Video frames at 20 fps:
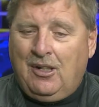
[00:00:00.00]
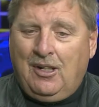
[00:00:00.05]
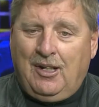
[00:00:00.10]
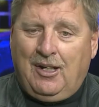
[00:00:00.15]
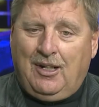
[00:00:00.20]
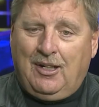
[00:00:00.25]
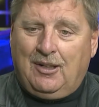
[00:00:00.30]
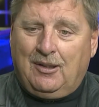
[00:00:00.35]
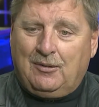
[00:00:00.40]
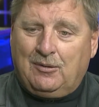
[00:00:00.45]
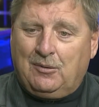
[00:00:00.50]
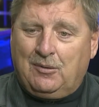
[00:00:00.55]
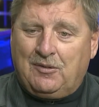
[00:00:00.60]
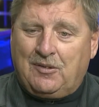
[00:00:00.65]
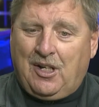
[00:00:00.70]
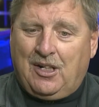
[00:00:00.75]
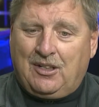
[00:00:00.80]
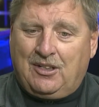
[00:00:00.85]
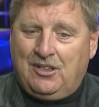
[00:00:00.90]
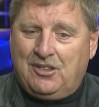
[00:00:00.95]
We've
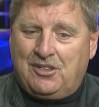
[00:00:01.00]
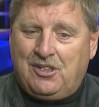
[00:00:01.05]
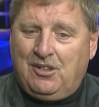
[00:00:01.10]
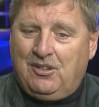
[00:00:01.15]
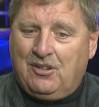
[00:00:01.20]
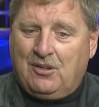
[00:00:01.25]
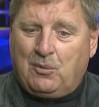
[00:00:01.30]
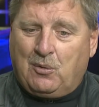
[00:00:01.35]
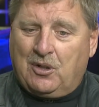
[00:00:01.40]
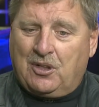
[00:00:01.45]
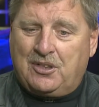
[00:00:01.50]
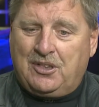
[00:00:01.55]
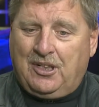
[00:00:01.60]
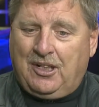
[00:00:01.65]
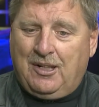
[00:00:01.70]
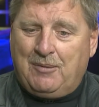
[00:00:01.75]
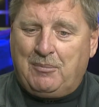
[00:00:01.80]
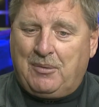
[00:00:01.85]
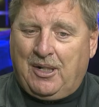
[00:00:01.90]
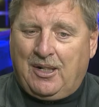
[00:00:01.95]
got to continue to work to
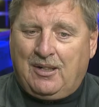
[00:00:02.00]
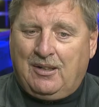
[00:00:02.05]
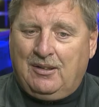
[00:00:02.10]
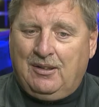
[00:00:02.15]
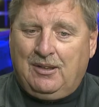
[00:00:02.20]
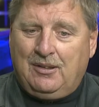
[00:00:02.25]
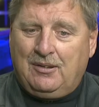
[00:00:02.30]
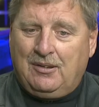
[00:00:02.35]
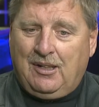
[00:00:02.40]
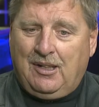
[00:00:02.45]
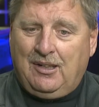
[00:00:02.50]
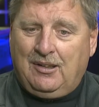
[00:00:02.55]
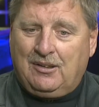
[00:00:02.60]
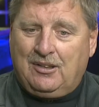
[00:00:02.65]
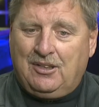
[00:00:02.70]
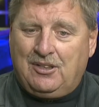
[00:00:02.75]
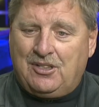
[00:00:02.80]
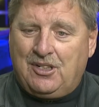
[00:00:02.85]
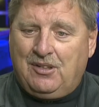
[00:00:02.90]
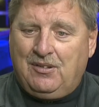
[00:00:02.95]
get better and
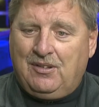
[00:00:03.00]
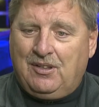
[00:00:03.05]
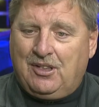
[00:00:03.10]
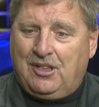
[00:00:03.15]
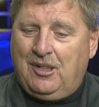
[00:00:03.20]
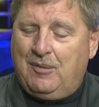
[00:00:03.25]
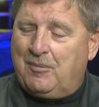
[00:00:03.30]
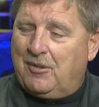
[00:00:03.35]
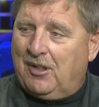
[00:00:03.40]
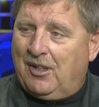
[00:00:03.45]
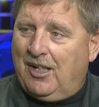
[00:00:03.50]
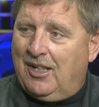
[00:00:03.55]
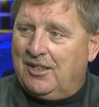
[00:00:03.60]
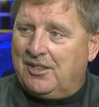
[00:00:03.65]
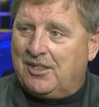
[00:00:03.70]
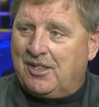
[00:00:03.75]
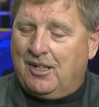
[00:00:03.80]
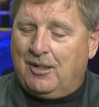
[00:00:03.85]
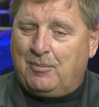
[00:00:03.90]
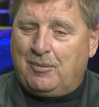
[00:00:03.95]
continue to keep their
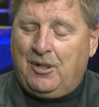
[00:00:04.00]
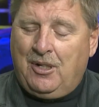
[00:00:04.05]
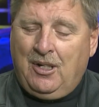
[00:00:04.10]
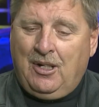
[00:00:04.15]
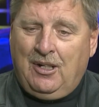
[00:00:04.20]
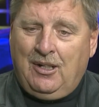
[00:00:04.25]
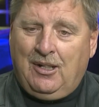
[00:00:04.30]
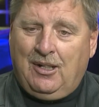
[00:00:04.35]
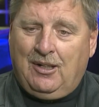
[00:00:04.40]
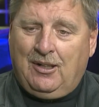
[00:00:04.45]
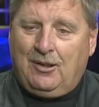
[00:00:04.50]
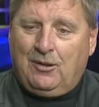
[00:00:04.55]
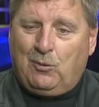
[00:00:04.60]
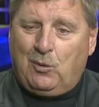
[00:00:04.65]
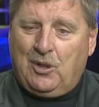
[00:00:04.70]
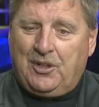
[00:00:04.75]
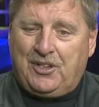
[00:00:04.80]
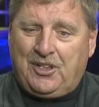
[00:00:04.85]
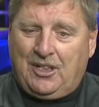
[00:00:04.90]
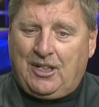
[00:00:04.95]
heads up.
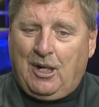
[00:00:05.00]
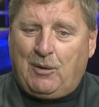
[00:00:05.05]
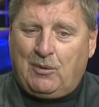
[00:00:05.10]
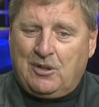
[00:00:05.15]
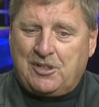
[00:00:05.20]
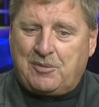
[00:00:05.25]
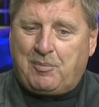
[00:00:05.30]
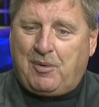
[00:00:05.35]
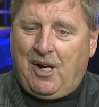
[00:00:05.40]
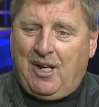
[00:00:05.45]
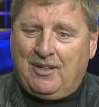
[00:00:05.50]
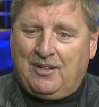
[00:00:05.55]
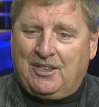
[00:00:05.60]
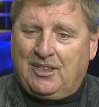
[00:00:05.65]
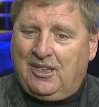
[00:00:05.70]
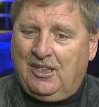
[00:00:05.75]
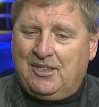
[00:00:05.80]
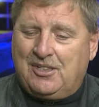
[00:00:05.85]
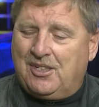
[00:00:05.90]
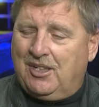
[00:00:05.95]
One thing I was proud of the
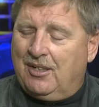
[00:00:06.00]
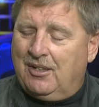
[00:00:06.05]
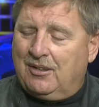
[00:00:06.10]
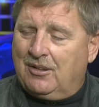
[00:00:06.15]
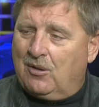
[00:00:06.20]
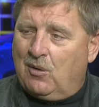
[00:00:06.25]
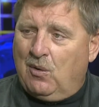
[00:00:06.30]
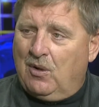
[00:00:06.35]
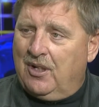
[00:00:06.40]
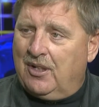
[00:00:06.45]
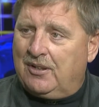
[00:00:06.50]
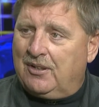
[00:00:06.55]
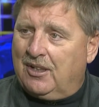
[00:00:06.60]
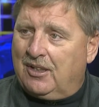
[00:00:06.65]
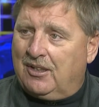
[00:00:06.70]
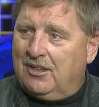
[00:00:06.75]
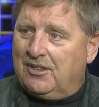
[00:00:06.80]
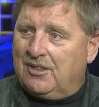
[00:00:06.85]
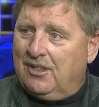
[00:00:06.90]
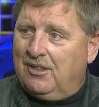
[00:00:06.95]
kids, they didn't quit. They
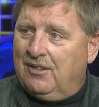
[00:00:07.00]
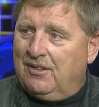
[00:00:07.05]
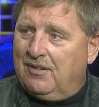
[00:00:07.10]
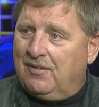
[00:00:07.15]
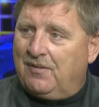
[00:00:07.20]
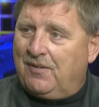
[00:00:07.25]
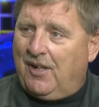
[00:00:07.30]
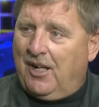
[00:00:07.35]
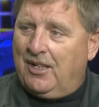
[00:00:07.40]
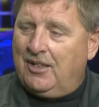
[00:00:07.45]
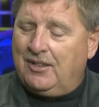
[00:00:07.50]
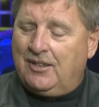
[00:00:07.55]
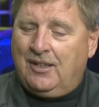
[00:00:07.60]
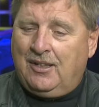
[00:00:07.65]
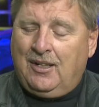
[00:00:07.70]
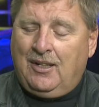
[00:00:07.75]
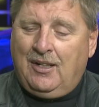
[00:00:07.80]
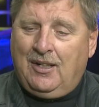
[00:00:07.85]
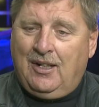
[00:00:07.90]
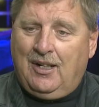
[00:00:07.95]
continued to fight
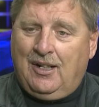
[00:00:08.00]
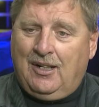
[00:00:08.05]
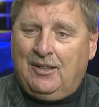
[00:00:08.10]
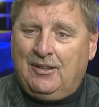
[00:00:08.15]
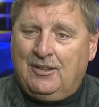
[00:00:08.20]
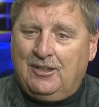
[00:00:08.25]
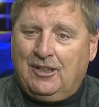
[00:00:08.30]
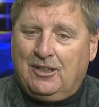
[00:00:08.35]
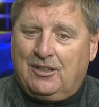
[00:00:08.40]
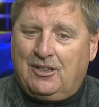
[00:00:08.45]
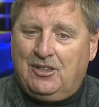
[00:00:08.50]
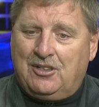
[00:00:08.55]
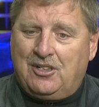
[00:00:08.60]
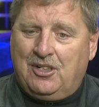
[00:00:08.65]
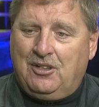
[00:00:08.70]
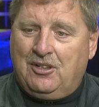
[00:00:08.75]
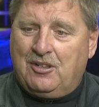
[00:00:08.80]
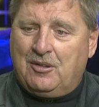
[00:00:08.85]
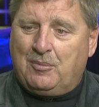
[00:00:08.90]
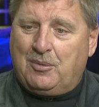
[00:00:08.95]
and
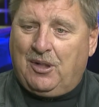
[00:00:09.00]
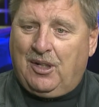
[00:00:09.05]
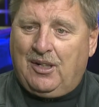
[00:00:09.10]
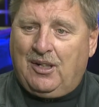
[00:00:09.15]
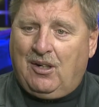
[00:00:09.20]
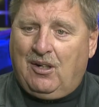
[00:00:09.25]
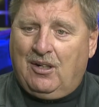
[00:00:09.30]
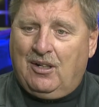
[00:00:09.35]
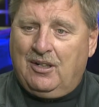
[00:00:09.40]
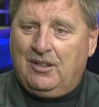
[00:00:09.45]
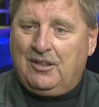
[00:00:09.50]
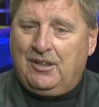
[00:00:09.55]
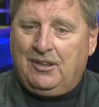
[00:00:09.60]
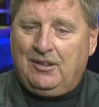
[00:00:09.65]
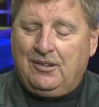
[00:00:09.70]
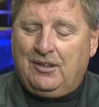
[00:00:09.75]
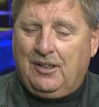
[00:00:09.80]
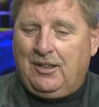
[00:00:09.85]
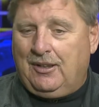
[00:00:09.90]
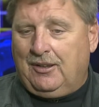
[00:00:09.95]
continue to play hard.
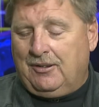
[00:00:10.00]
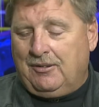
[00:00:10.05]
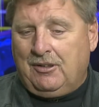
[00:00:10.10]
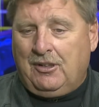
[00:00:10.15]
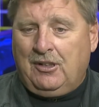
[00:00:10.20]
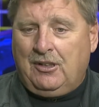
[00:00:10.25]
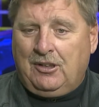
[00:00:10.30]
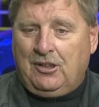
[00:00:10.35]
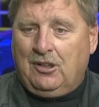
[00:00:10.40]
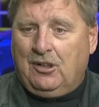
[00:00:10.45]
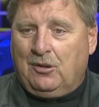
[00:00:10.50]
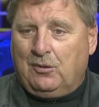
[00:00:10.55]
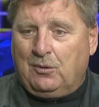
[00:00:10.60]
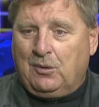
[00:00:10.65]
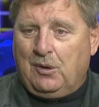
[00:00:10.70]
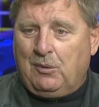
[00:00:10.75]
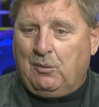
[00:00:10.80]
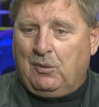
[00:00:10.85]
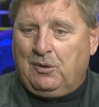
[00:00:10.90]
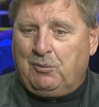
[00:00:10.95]
And
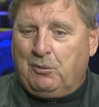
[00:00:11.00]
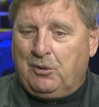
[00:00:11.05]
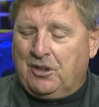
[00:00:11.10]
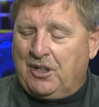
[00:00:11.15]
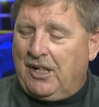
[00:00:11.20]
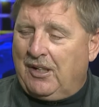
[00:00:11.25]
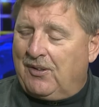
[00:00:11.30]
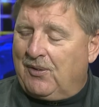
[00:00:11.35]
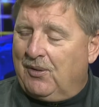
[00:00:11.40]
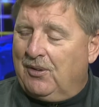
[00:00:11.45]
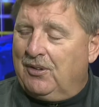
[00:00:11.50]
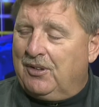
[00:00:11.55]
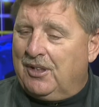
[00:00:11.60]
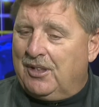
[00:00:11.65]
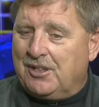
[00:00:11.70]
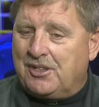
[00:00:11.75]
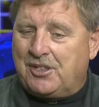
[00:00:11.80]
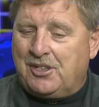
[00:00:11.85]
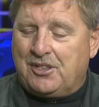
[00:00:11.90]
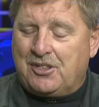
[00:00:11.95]
we'll get through
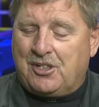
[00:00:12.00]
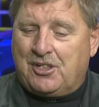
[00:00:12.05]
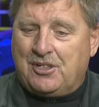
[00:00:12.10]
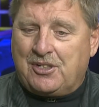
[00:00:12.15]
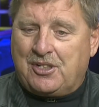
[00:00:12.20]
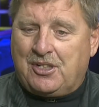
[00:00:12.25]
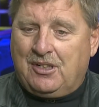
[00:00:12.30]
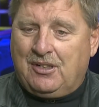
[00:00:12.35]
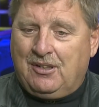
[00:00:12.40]
this. It's just